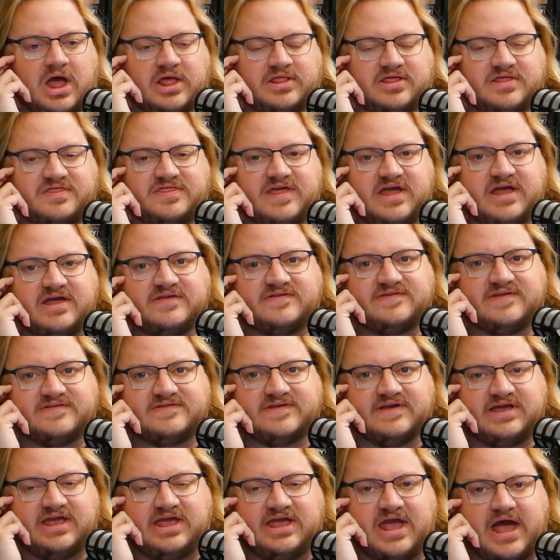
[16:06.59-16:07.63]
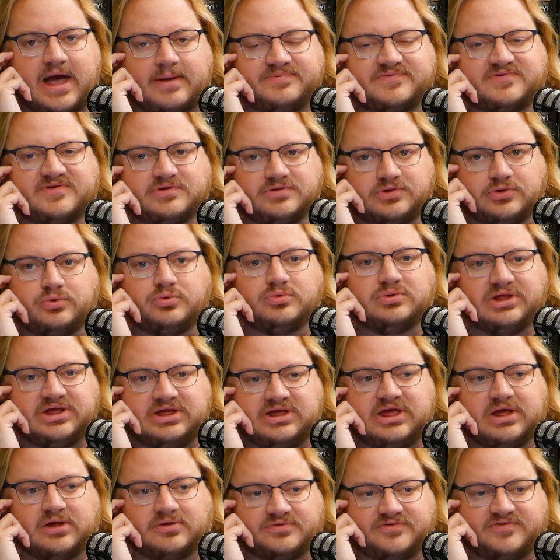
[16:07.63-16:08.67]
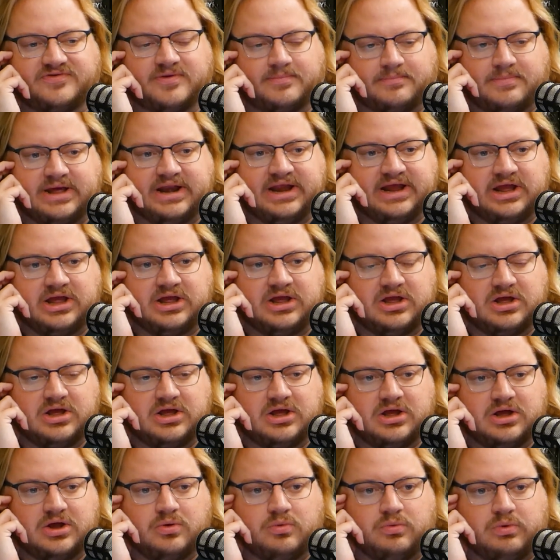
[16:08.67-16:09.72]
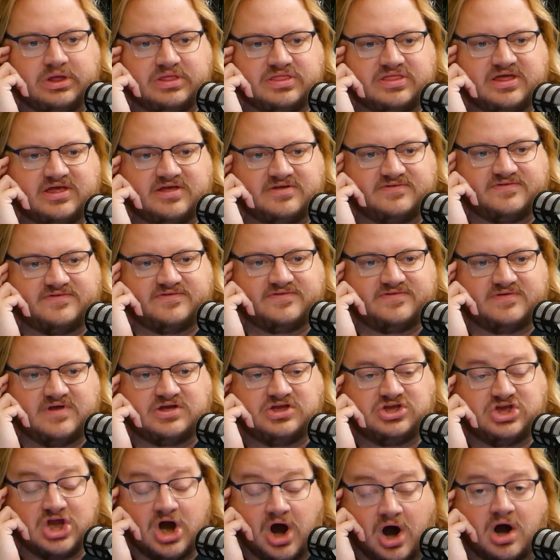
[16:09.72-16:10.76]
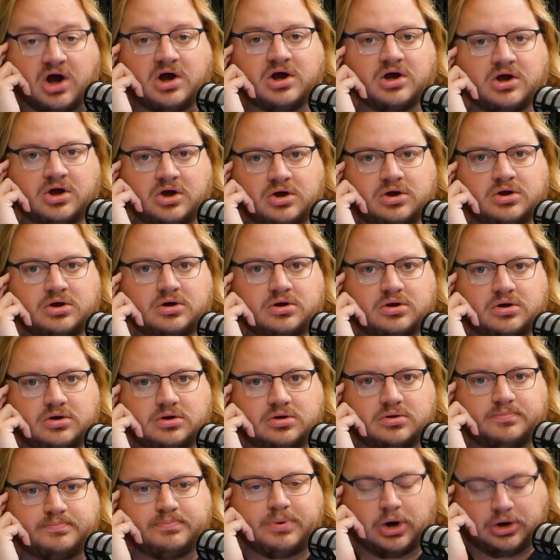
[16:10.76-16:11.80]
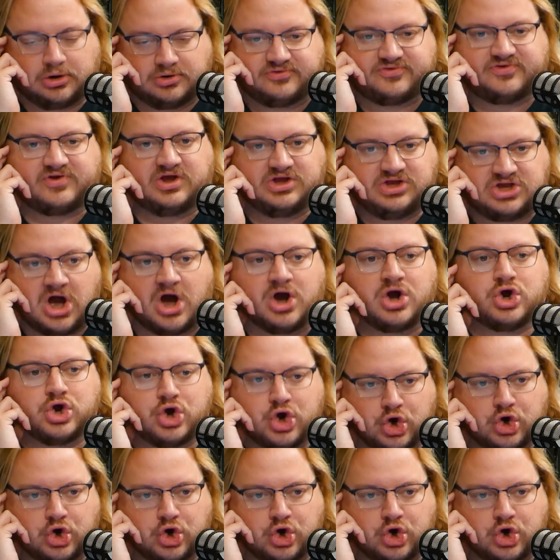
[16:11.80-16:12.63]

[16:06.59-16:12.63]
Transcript: Uh, the thing is, it's like he absolutely killed somebody. Yeah. With his a young person, a young yeah.